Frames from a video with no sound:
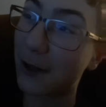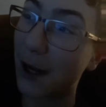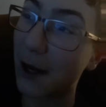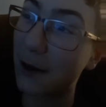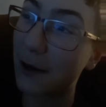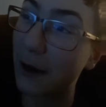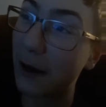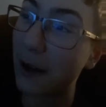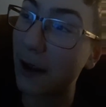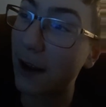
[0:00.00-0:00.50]

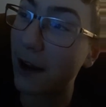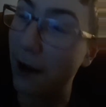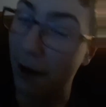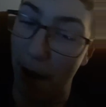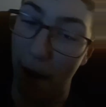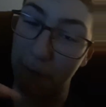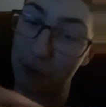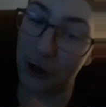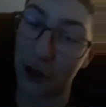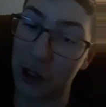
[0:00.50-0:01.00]
it.
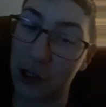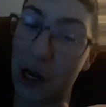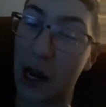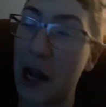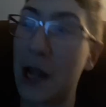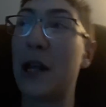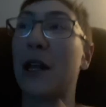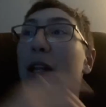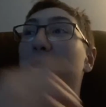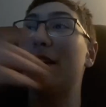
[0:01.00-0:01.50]
I'm just
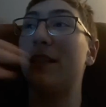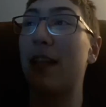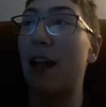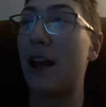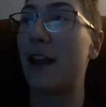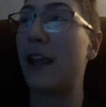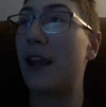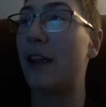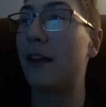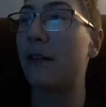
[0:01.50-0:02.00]

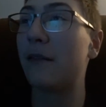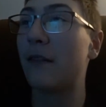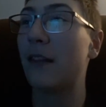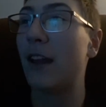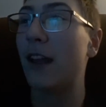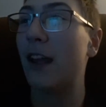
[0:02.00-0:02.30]
saying.